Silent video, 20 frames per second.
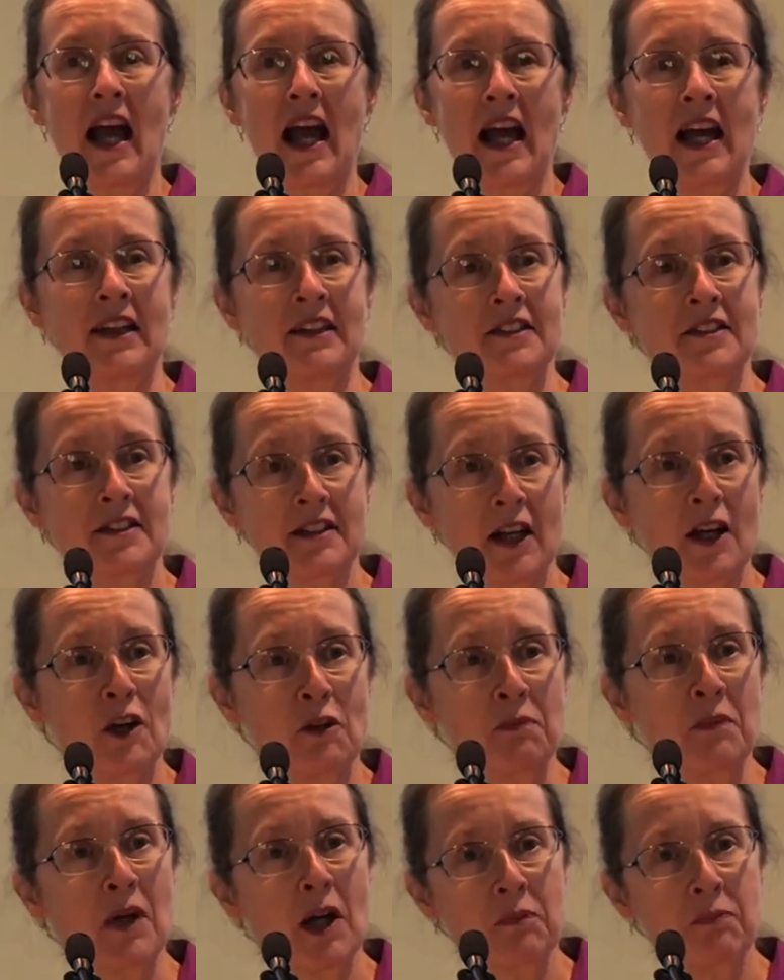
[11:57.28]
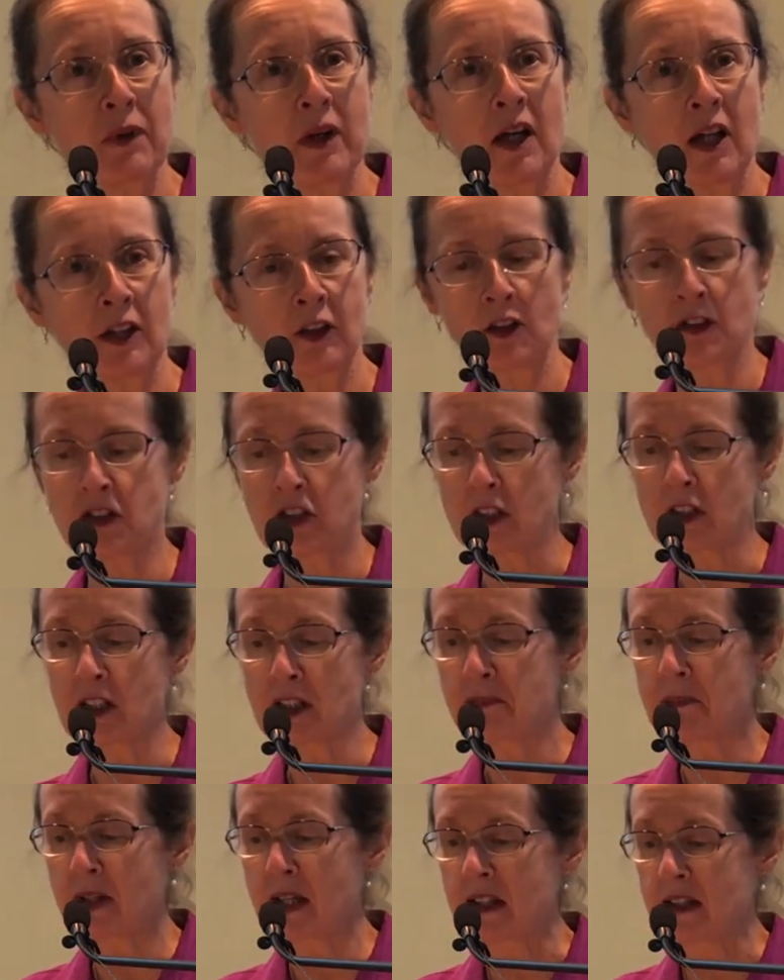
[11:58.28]
and some are
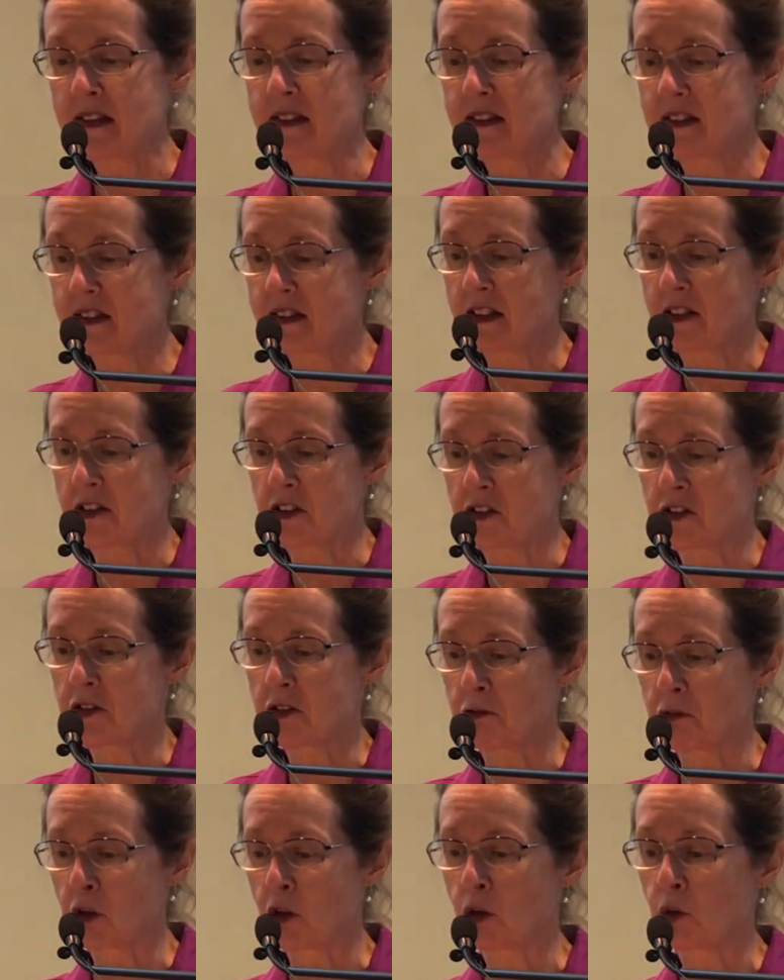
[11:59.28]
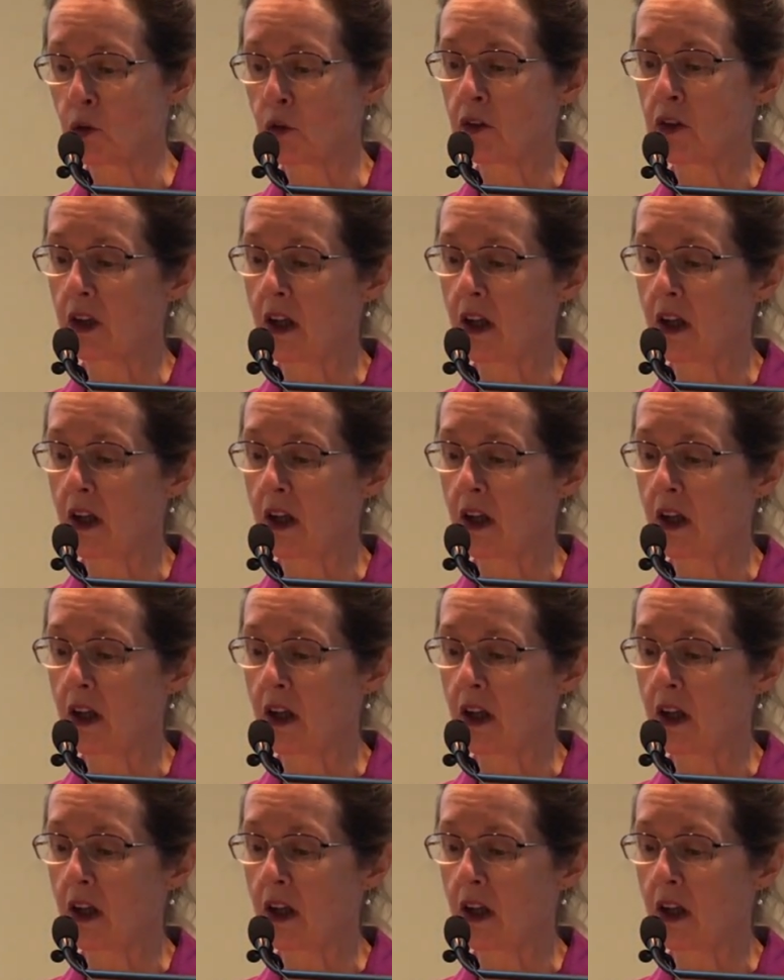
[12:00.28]
biologically based, such as the roles